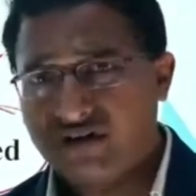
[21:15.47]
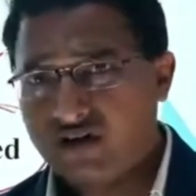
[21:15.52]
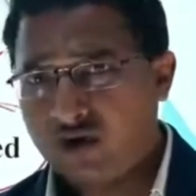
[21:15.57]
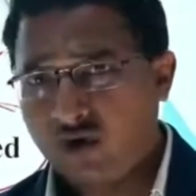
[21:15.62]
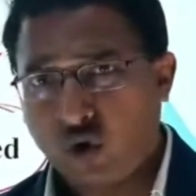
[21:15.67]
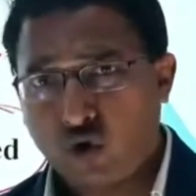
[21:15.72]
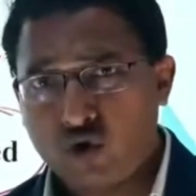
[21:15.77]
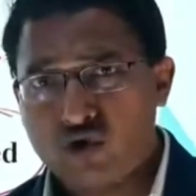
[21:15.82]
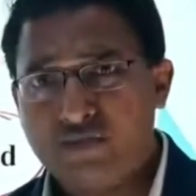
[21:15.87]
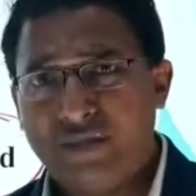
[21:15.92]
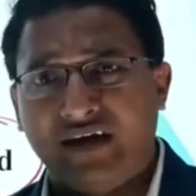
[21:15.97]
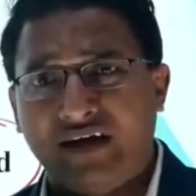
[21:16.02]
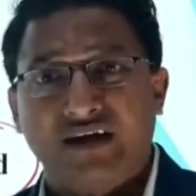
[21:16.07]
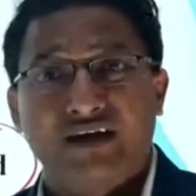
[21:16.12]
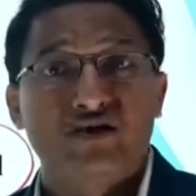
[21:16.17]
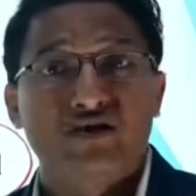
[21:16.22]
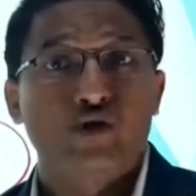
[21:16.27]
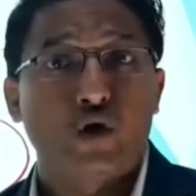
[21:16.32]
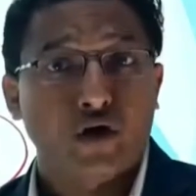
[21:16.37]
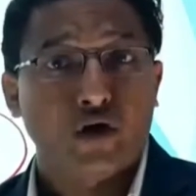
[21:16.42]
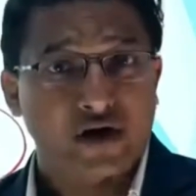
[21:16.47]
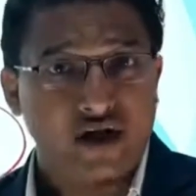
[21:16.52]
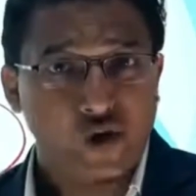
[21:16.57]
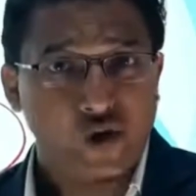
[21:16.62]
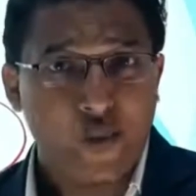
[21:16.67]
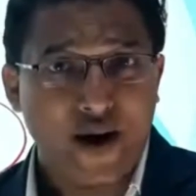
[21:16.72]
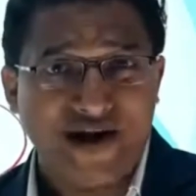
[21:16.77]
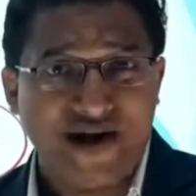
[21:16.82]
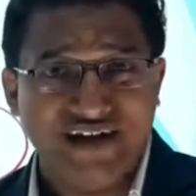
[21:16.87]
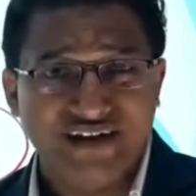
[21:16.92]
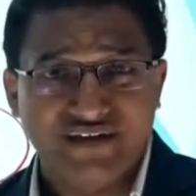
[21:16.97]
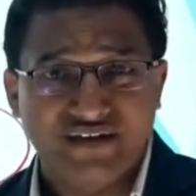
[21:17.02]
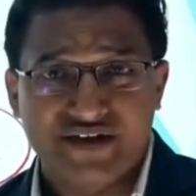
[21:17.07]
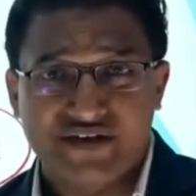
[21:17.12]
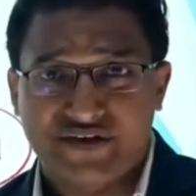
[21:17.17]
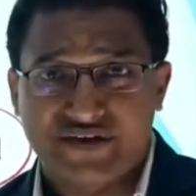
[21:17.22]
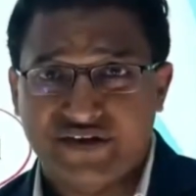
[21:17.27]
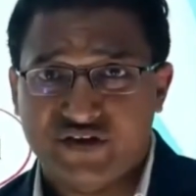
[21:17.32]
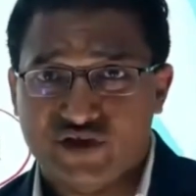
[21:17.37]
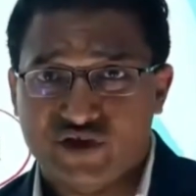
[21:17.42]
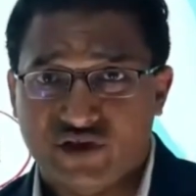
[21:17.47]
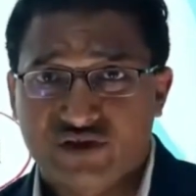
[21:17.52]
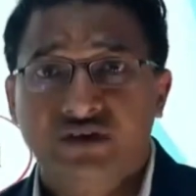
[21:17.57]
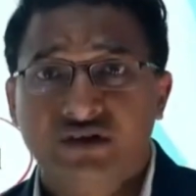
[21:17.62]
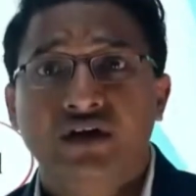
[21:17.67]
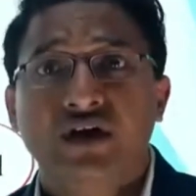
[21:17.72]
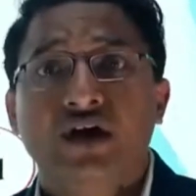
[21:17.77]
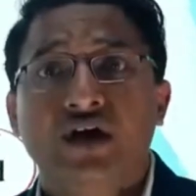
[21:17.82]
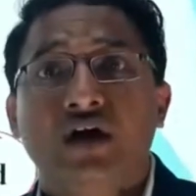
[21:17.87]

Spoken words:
The note making is not required in this session.